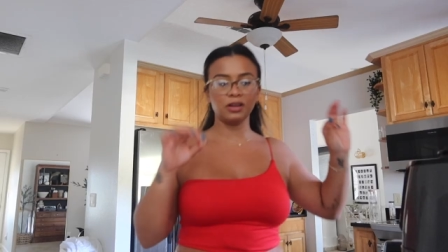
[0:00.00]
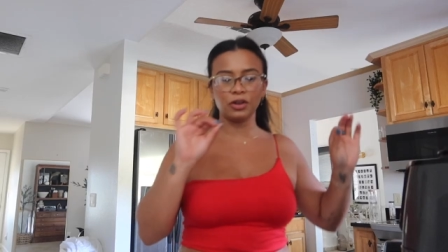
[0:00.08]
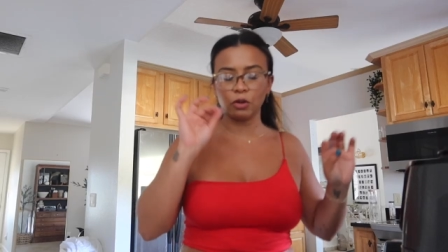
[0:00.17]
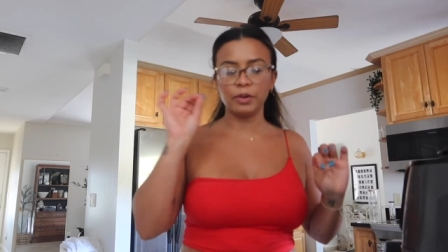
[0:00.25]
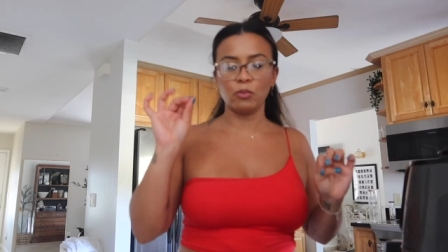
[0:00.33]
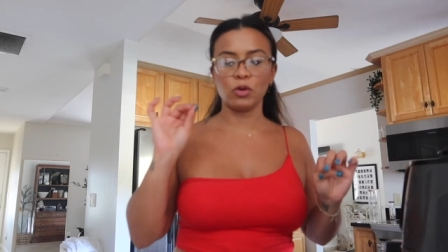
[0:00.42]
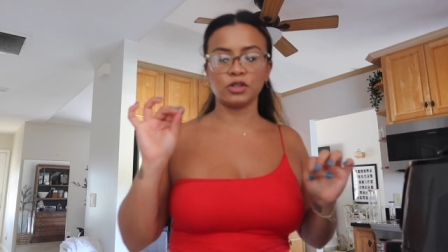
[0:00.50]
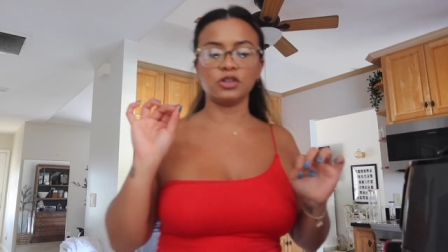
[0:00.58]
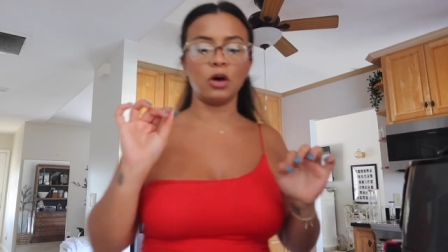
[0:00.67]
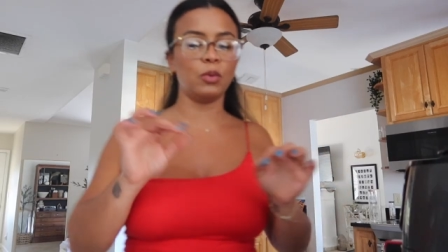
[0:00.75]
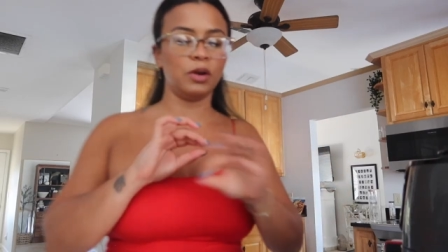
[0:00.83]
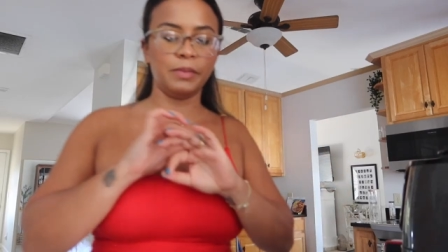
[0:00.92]
A little bit more
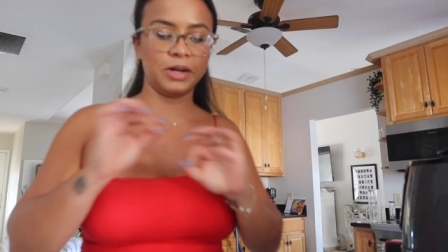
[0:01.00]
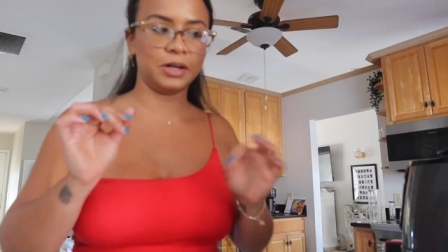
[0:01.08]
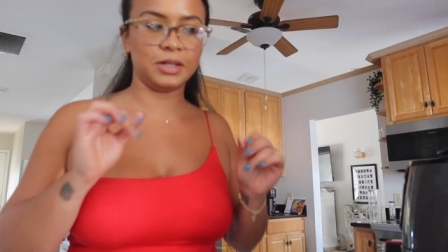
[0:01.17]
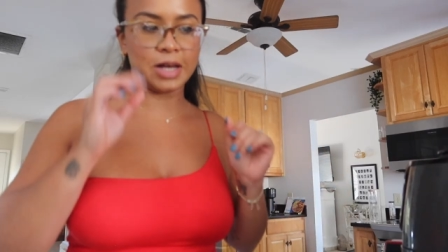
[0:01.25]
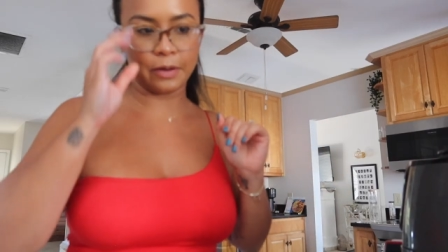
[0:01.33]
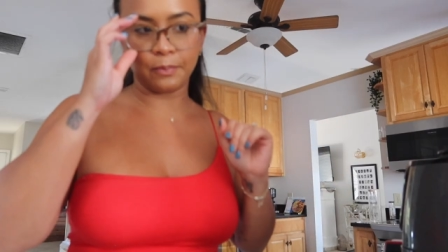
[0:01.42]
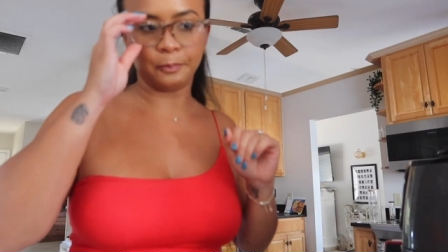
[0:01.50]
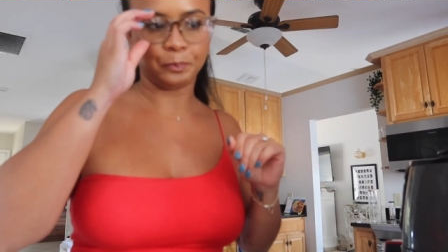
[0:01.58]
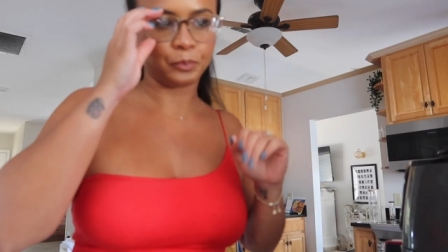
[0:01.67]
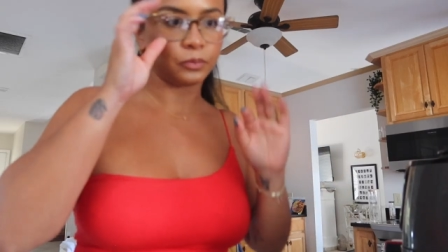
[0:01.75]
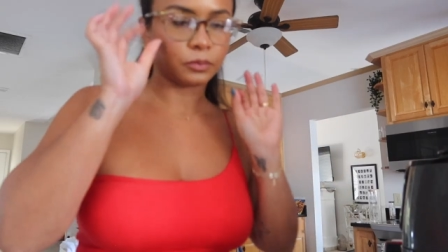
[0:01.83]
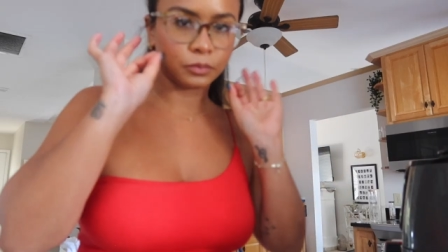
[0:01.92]
salt would have made it a 10
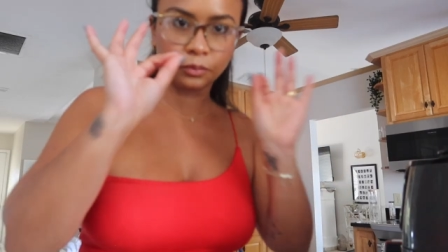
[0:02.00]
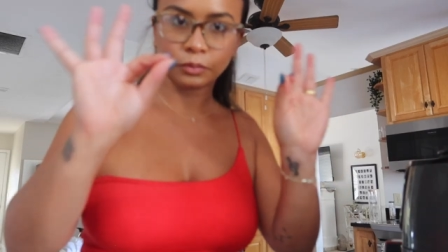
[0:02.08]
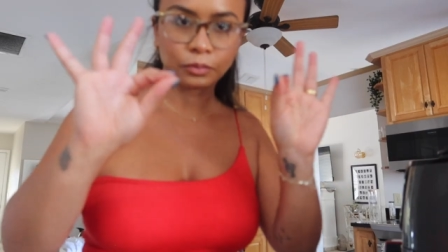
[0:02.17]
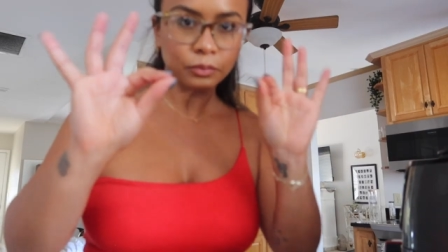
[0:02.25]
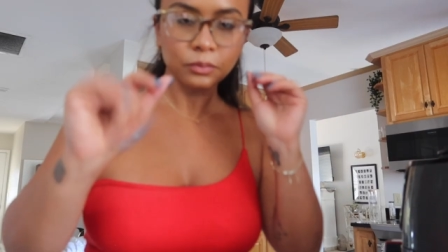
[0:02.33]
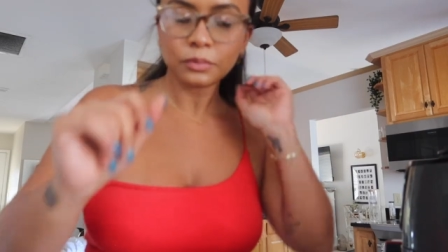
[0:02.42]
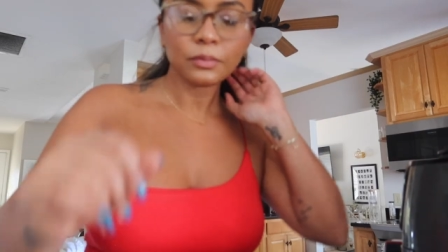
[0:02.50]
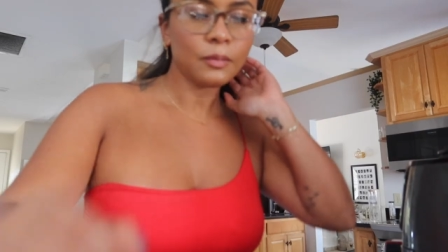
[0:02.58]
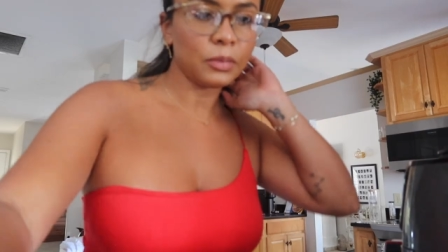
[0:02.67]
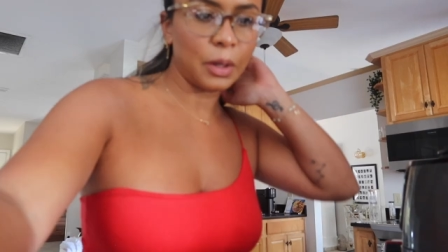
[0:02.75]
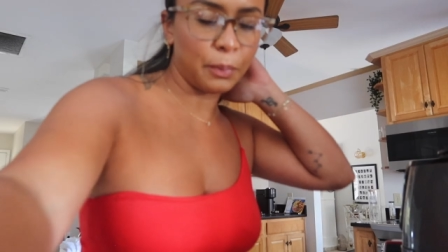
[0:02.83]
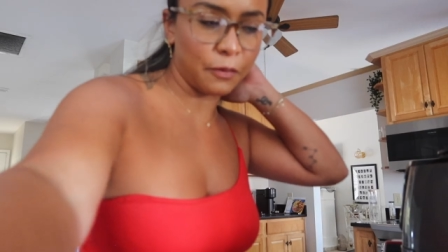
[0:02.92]

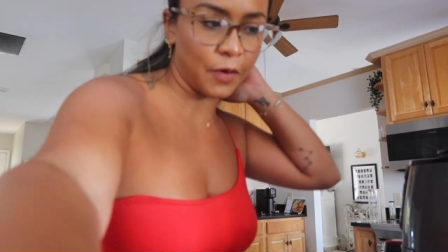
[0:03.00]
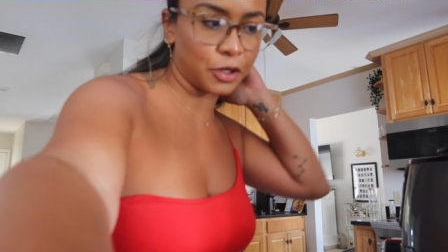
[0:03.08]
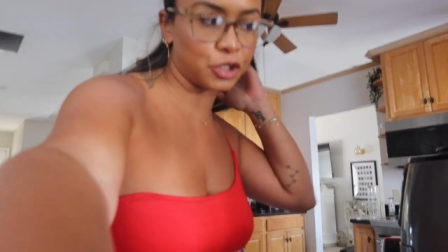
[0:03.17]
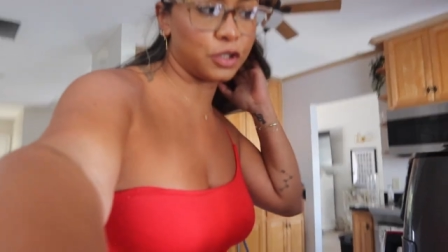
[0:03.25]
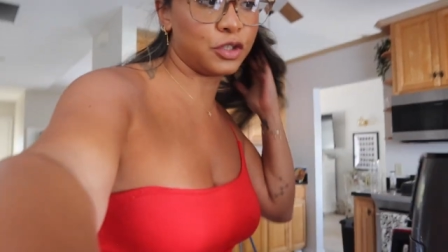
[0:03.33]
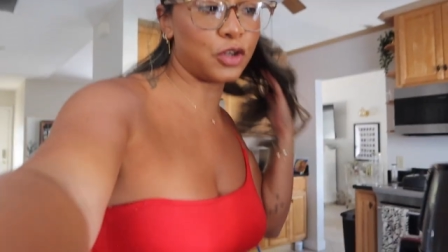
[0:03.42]
perfection.